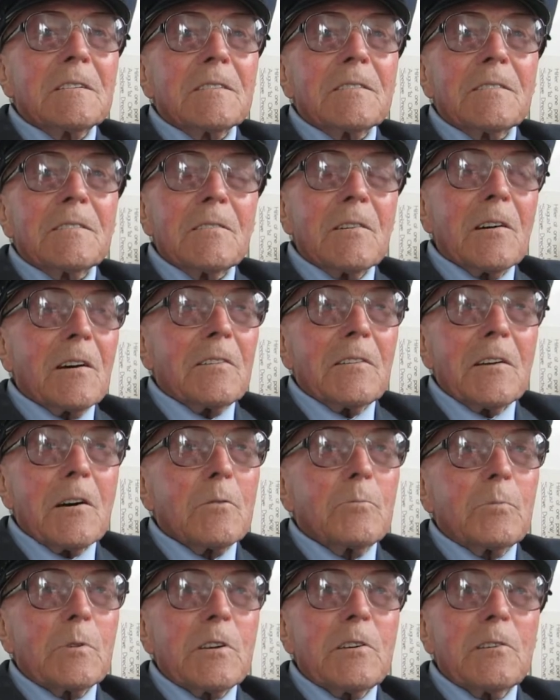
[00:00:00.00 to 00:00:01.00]

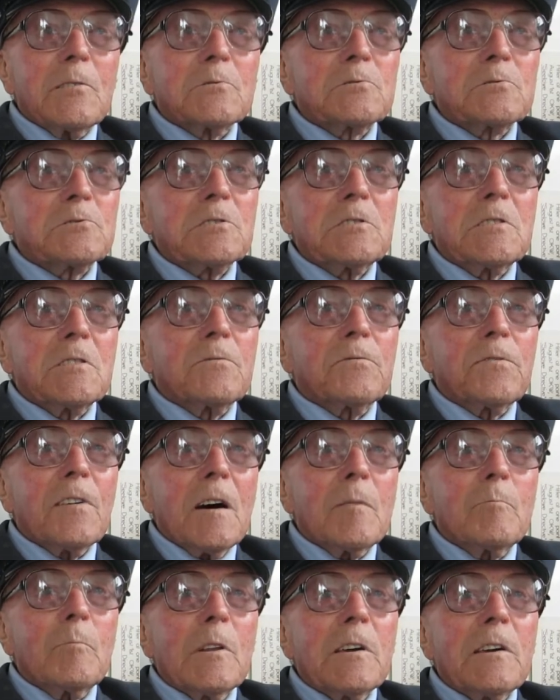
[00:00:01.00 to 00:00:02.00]
Nobody else in the
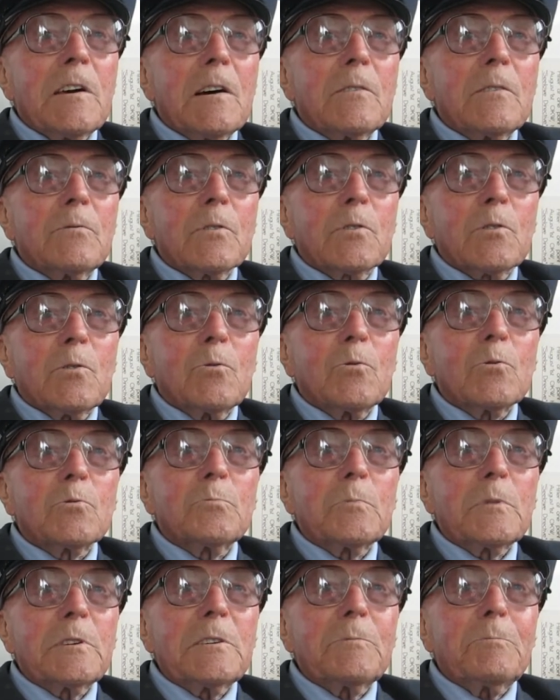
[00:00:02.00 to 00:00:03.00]
family ever
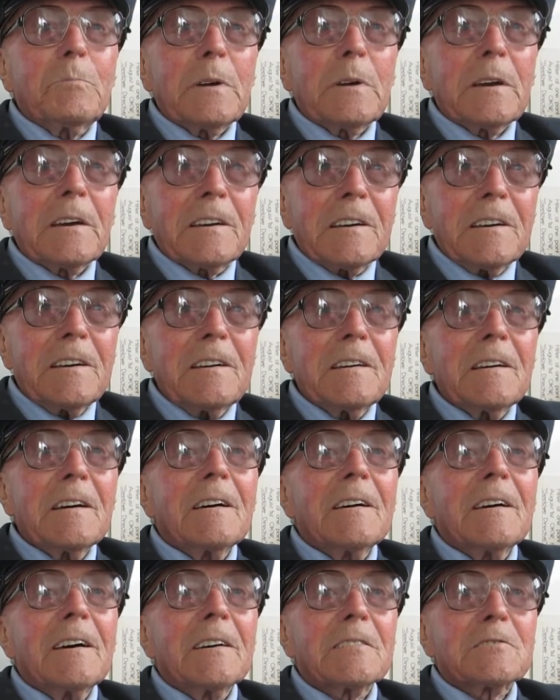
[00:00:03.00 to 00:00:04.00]
called me Binkie
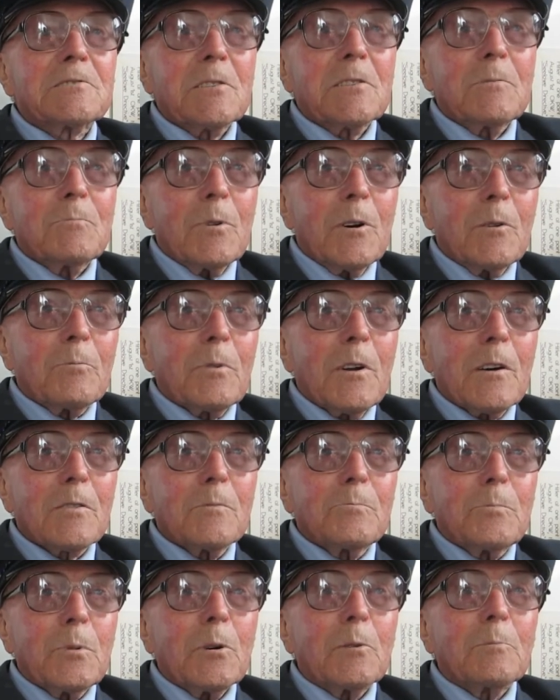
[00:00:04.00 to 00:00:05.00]
except my brother
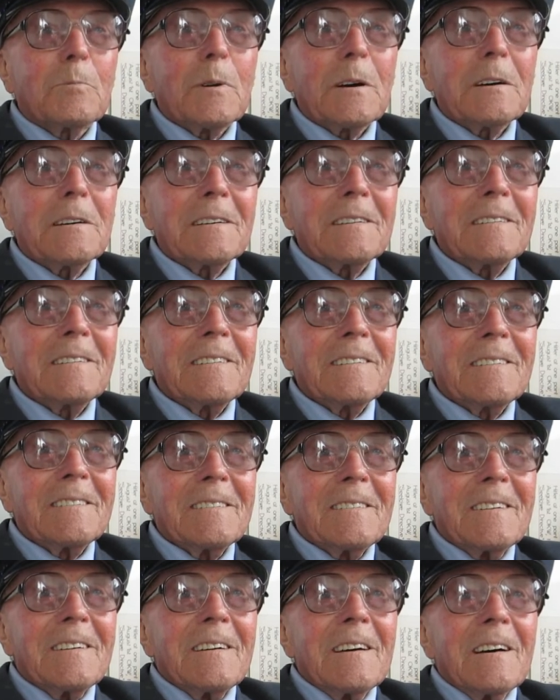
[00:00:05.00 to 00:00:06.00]
Bob,
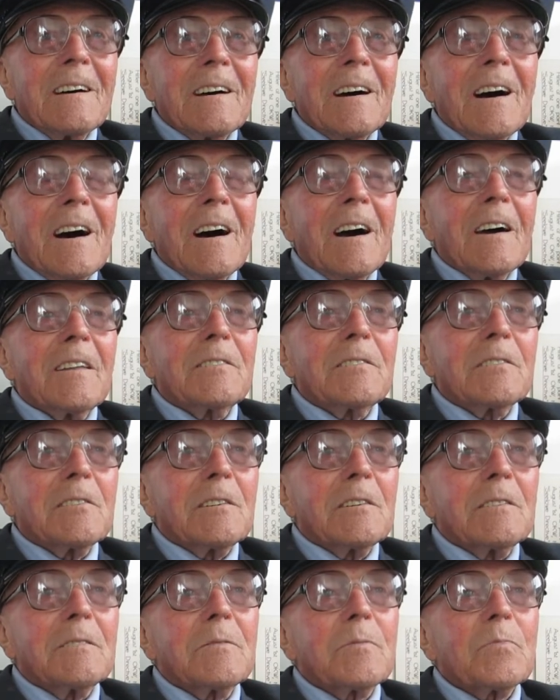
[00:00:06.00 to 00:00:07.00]
and
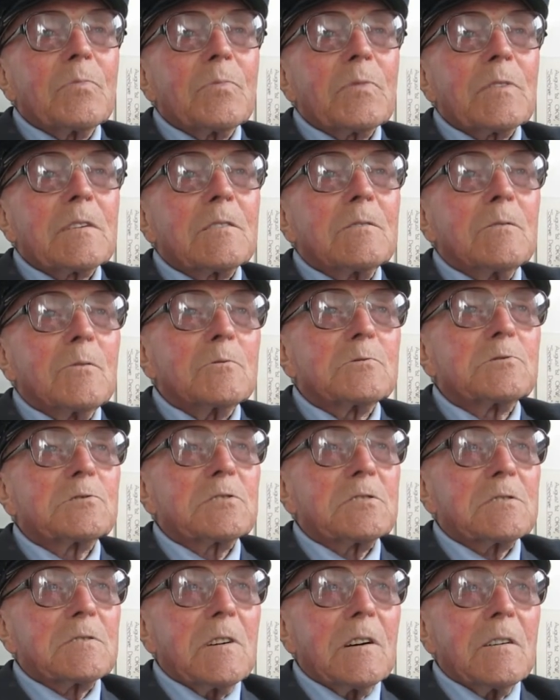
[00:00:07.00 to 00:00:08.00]
of
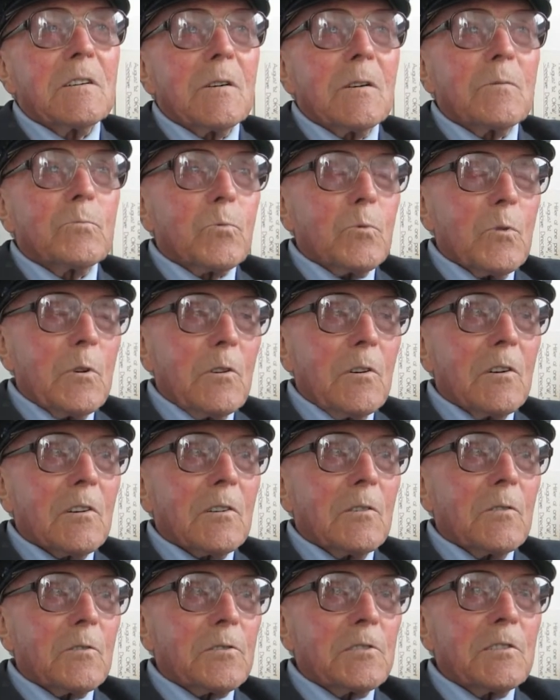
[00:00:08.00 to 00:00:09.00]
course, when I
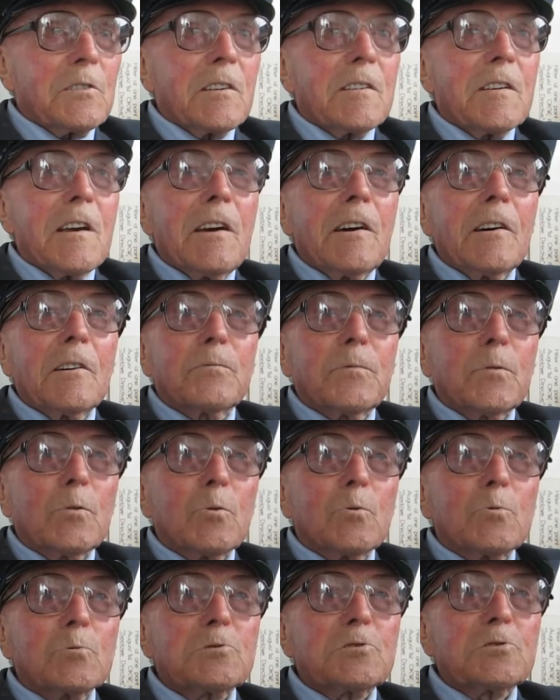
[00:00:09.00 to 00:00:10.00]
got from the Air
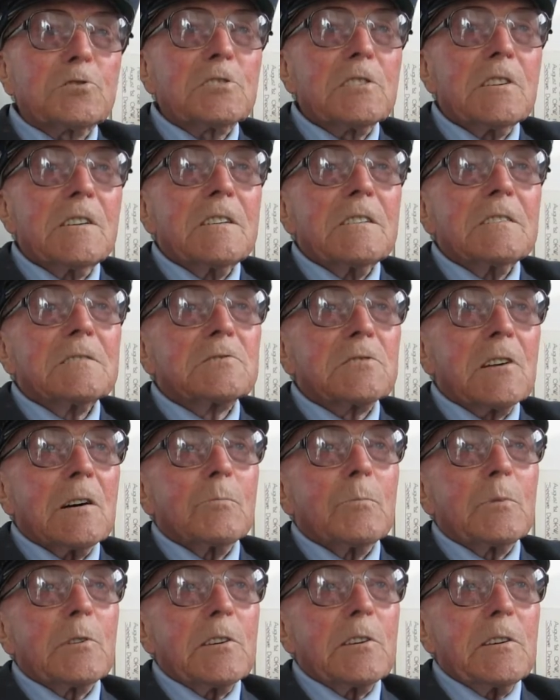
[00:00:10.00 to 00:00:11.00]
Force,
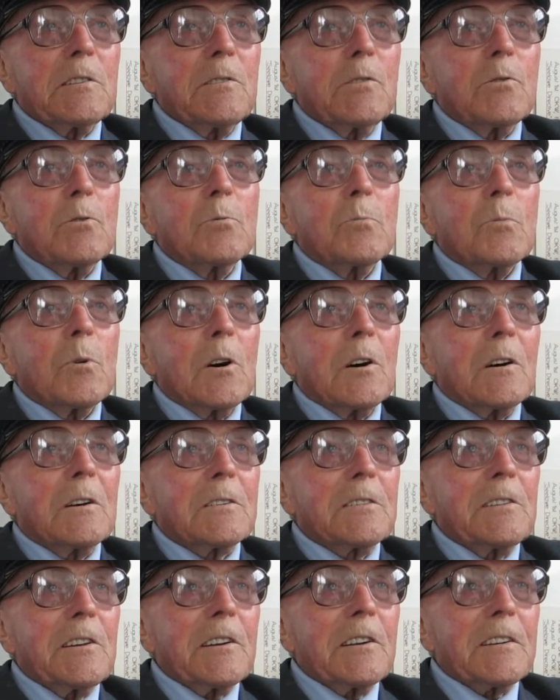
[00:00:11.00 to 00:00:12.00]
somebody knew my
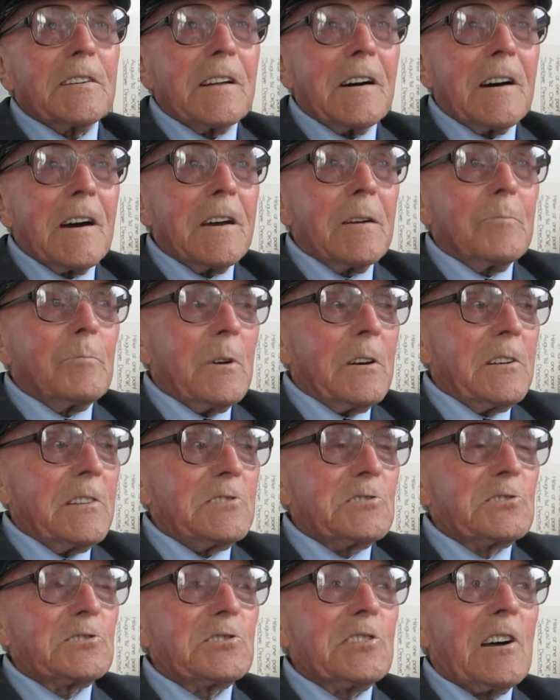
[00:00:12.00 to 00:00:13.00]
nickname and
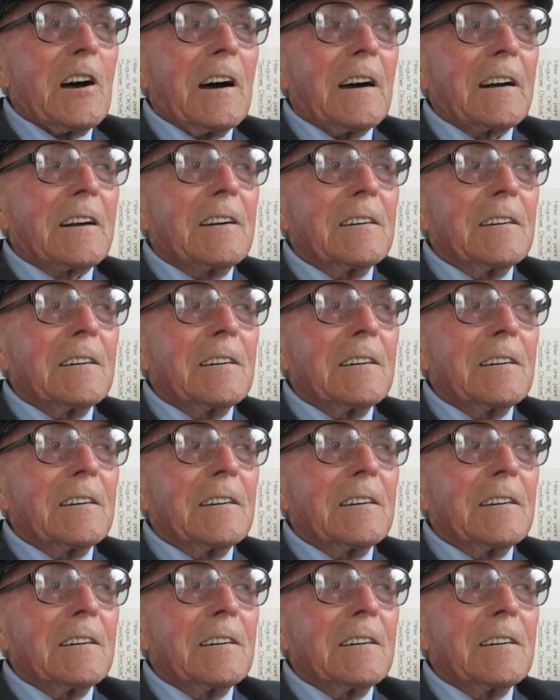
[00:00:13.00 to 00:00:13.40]
it stuck.